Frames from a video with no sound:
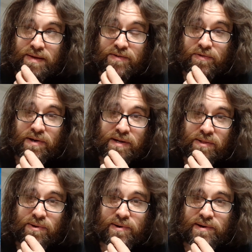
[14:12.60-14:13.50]
drug
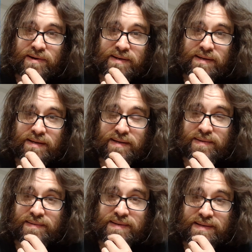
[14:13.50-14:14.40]
lord,
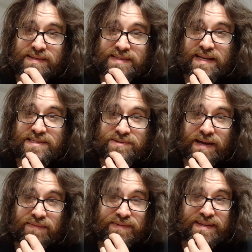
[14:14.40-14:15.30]
a sex
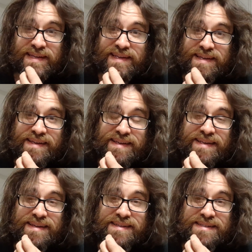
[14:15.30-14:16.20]
trafficking,
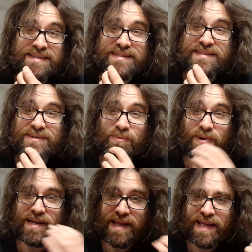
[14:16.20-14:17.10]

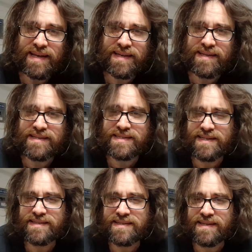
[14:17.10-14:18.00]
one-handed
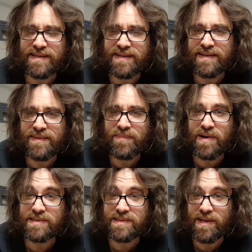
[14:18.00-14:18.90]

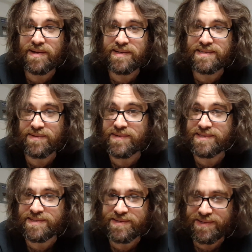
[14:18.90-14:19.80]
martial artist that runs
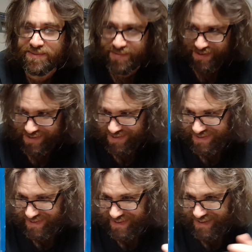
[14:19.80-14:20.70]
a tournament.
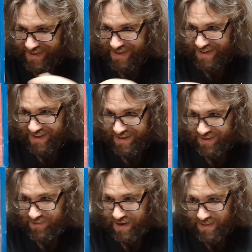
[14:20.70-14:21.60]
A
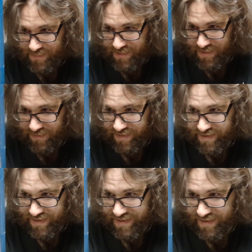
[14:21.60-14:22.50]
great
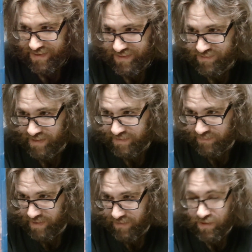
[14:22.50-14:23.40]
movie, directed
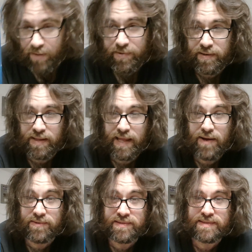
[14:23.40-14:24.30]
by Robert
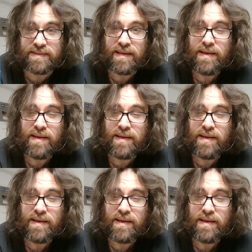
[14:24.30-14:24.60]
Klaus.